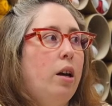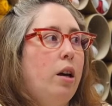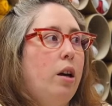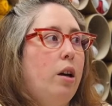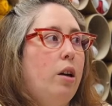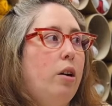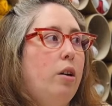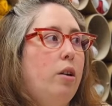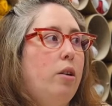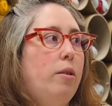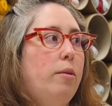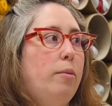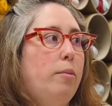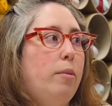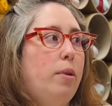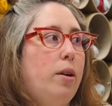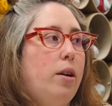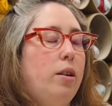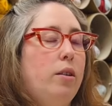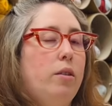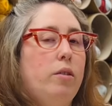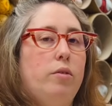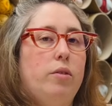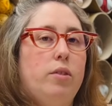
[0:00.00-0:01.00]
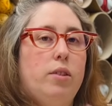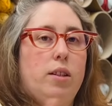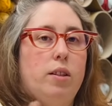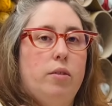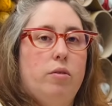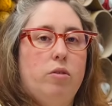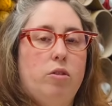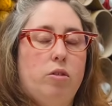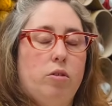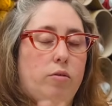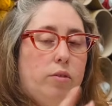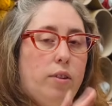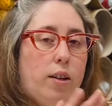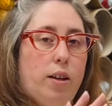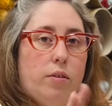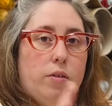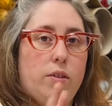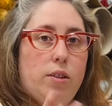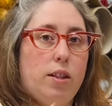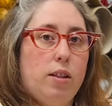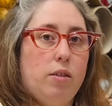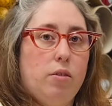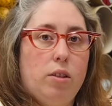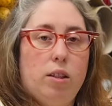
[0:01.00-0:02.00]
And obviously 4 or 5
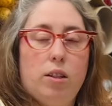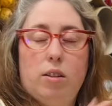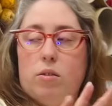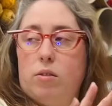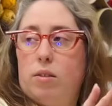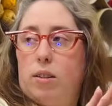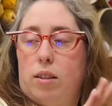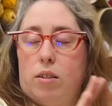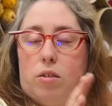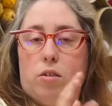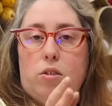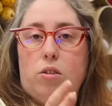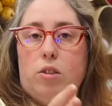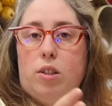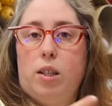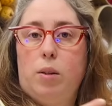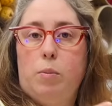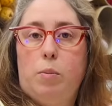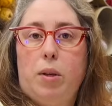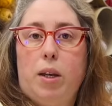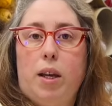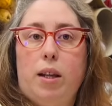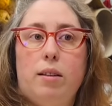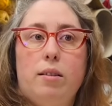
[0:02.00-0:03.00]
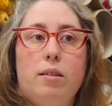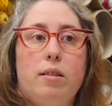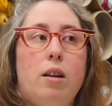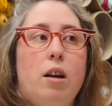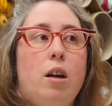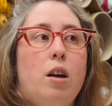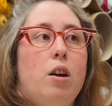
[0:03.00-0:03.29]
steel needles, that's just DPNs.